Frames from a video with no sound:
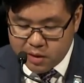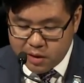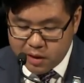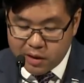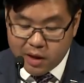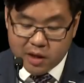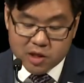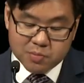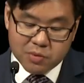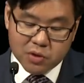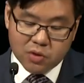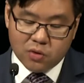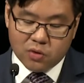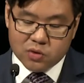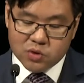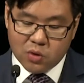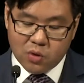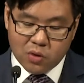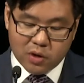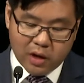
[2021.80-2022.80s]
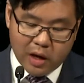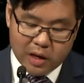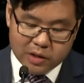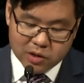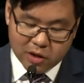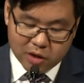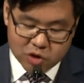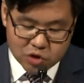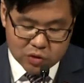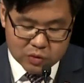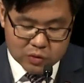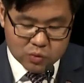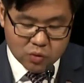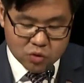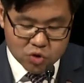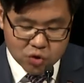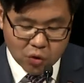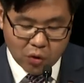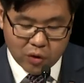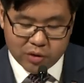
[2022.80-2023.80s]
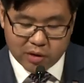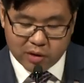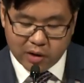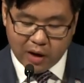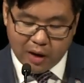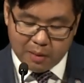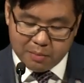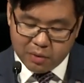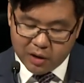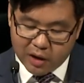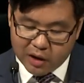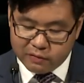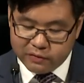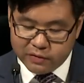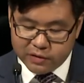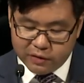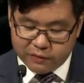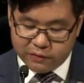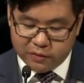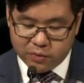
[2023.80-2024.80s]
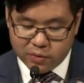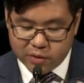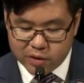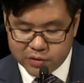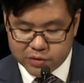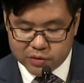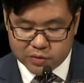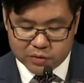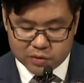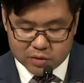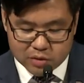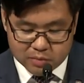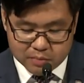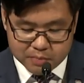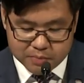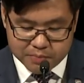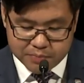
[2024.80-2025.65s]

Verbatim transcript: And that's because organisations will join the campaign for different reasons.